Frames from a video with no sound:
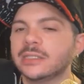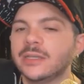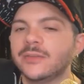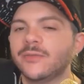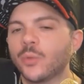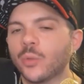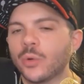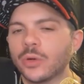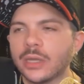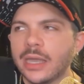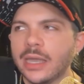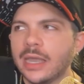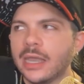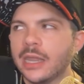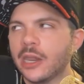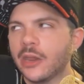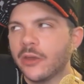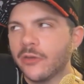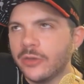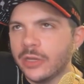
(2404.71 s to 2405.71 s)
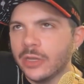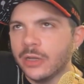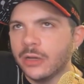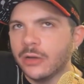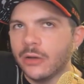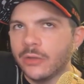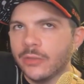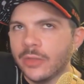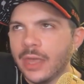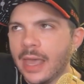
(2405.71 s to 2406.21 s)
safe for work area
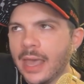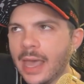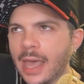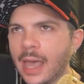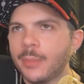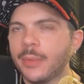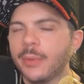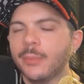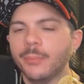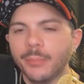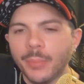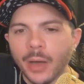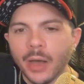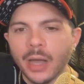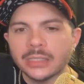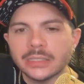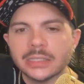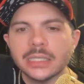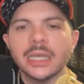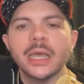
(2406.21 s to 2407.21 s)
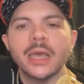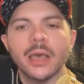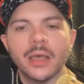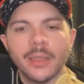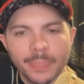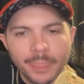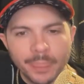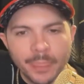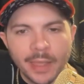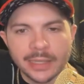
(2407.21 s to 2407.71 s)
on the app, but
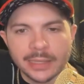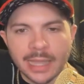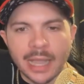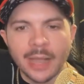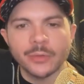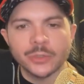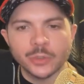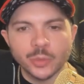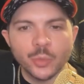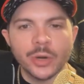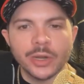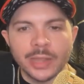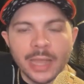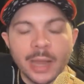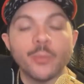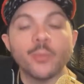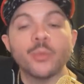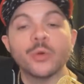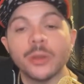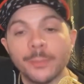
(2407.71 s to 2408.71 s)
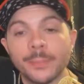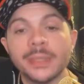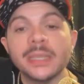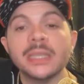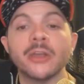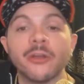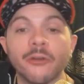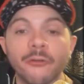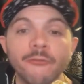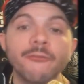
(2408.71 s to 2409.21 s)
like that was where that would
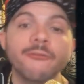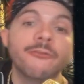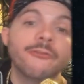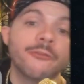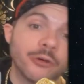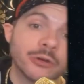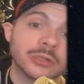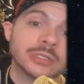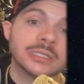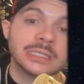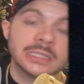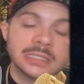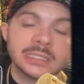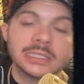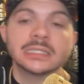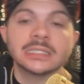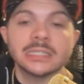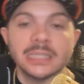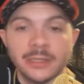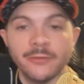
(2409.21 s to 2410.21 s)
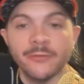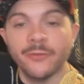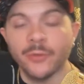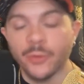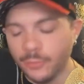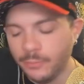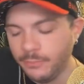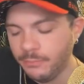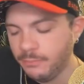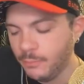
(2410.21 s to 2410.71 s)
appear versus the safe for
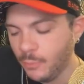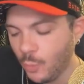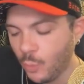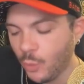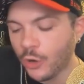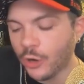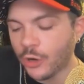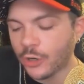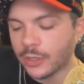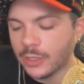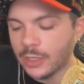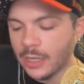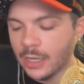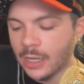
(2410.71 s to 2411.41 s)
work